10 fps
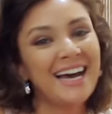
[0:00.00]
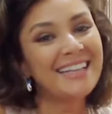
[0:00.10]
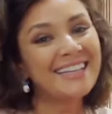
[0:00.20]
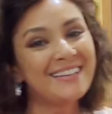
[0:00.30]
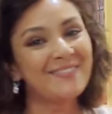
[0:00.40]

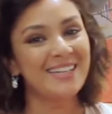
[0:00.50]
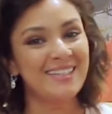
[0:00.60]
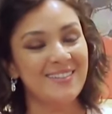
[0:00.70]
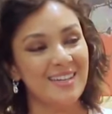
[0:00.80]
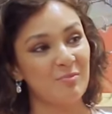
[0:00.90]
I think
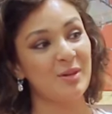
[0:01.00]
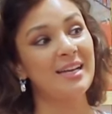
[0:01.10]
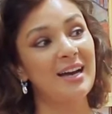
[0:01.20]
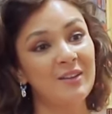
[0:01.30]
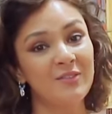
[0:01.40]
when you can
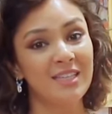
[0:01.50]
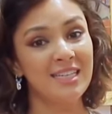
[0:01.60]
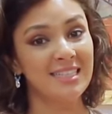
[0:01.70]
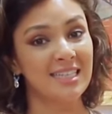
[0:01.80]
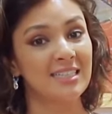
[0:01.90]
break out of
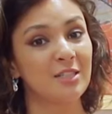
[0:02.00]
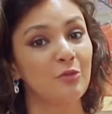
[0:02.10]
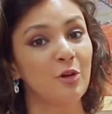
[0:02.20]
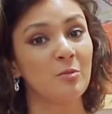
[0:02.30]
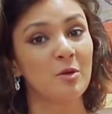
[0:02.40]
this, it's
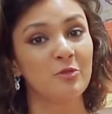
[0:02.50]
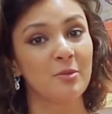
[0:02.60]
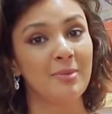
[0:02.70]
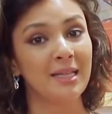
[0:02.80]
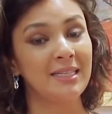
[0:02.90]
a form of
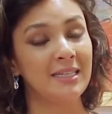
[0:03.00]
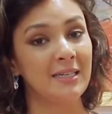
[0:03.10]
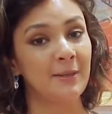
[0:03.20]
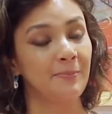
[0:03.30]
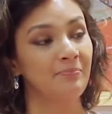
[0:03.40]

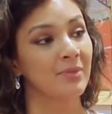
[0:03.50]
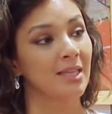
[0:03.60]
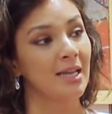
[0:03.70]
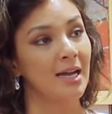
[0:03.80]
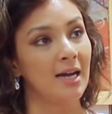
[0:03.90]
rebellion.
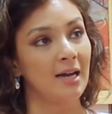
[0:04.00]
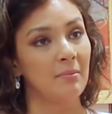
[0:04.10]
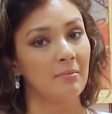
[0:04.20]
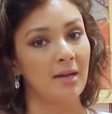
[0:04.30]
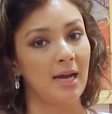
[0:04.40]

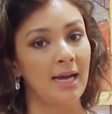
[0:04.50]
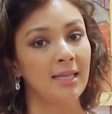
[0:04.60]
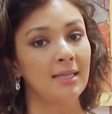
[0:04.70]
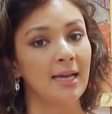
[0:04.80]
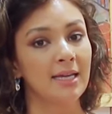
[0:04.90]

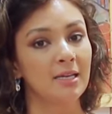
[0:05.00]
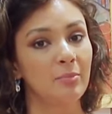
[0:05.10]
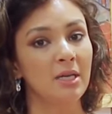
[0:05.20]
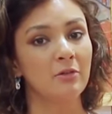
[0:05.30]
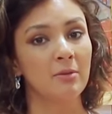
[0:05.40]
I
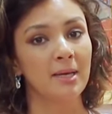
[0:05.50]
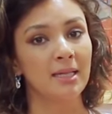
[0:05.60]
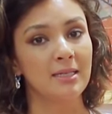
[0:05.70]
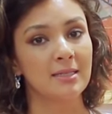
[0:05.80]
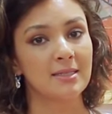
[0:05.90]
like being
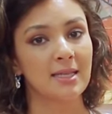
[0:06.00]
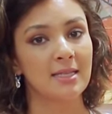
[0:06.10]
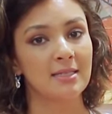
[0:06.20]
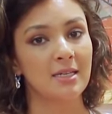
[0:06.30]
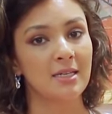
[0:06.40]
rebellious
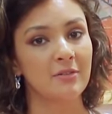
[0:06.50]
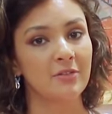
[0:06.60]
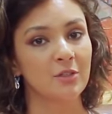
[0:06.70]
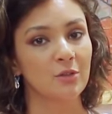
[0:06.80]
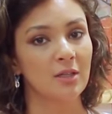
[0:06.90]
as an
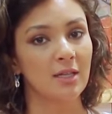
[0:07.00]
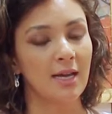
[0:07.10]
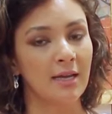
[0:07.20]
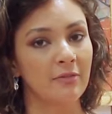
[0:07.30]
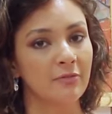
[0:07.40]
individual.
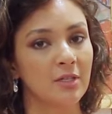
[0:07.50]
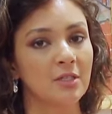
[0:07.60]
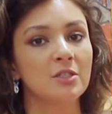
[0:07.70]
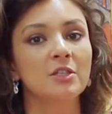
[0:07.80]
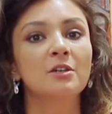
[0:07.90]
I
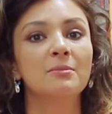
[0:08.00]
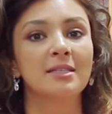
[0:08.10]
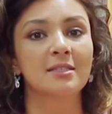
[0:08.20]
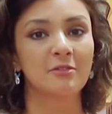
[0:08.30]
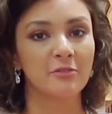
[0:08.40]
consider
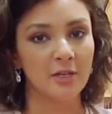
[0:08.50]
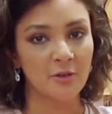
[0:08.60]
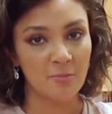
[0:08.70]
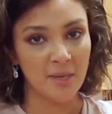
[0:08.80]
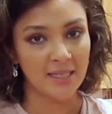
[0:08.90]
myself
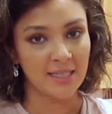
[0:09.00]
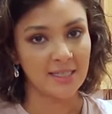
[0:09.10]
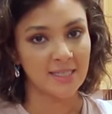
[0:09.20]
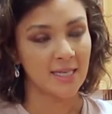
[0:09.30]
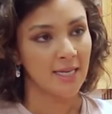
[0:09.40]
very
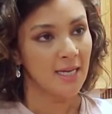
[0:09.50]
rebellious.